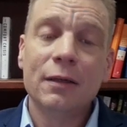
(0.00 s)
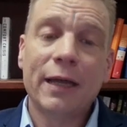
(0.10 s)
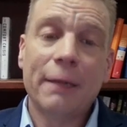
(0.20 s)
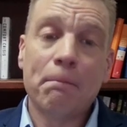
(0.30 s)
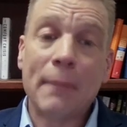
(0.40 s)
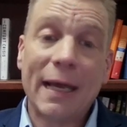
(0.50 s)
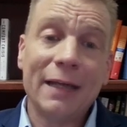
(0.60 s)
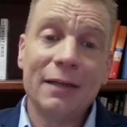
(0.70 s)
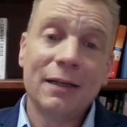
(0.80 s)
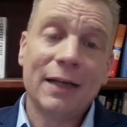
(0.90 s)
at
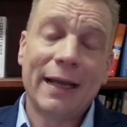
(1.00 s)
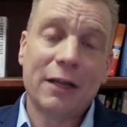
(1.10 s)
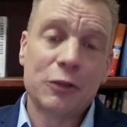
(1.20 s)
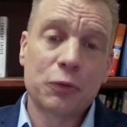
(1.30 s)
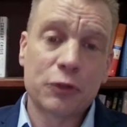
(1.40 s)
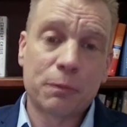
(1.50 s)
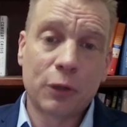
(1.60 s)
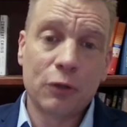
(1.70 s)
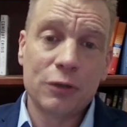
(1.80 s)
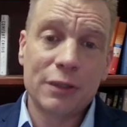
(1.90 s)

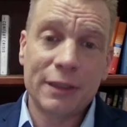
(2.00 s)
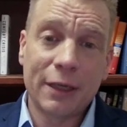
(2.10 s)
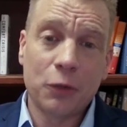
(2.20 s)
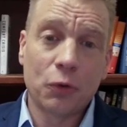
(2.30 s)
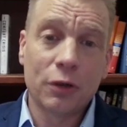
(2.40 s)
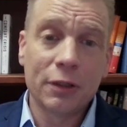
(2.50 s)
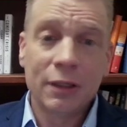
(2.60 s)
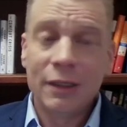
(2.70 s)
matt@outsourcepros.org